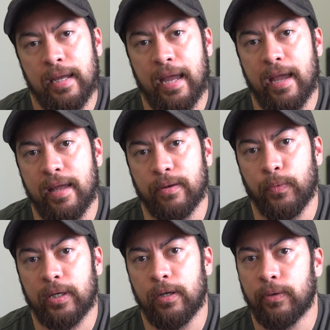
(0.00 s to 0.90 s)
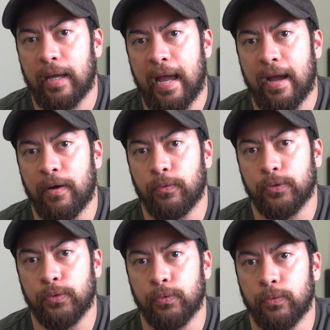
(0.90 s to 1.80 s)
and we're going to look at how
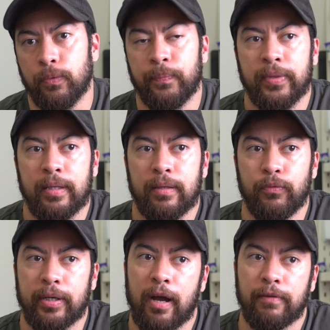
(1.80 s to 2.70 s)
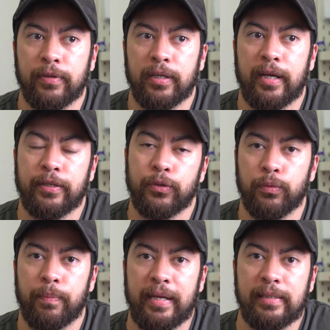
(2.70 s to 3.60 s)
to recover and
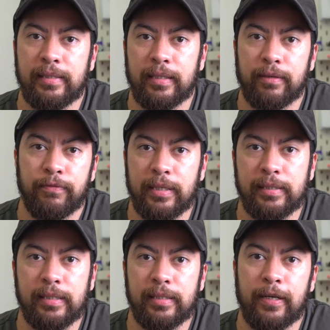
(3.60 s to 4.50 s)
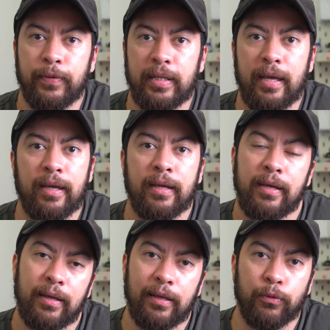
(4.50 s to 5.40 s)
do basic fixes here and there
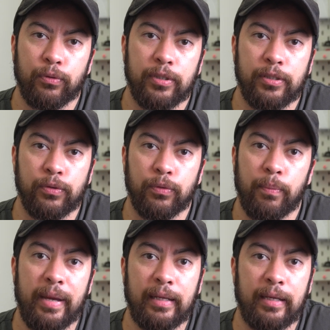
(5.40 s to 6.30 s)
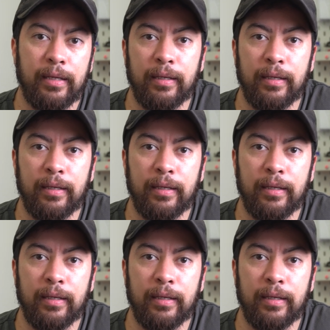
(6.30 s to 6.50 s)
in order to make